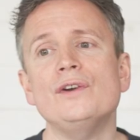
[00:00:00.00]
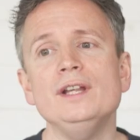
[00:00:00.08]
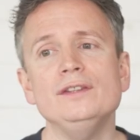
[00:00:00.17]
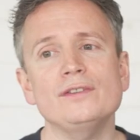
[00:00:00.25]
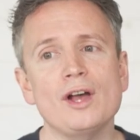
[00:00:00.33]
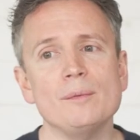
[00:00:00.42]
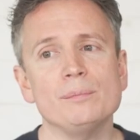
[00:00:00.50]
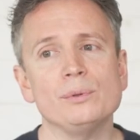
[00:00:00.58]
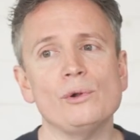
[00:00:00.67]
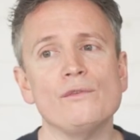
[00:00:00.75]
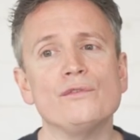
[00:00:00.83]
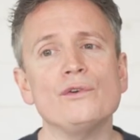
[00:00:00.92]
For
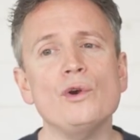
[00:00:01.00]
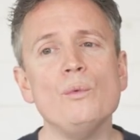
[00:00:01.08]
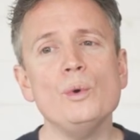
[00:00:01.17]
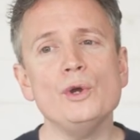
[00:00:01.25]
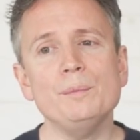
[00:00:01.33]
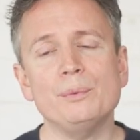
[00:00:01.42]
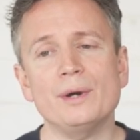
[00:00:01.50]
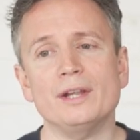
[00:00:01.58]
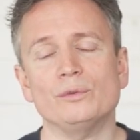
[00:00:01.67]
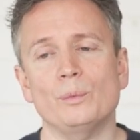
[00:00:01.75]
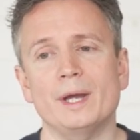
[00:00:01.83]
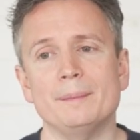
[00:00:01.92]
example, for a
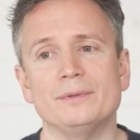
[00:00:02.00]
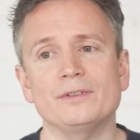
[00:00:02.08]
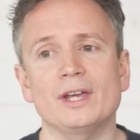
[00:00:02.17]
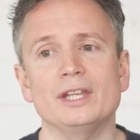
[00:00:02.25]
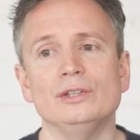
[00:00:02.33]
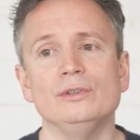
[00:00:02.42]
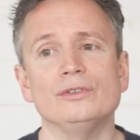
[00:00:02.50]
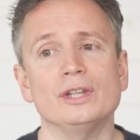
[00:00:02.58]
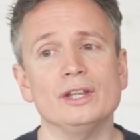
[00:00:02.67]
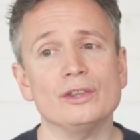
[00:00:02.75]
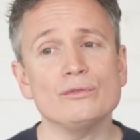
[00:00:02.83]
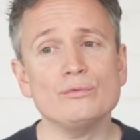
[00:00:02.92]
WordPress website
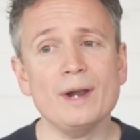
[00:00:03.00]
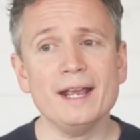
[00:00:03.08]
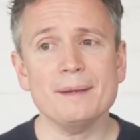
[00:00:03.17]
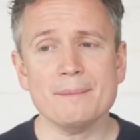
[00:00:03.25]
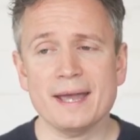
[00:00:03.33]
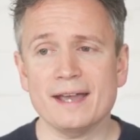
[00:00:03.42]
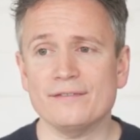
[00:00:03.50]
using the Rank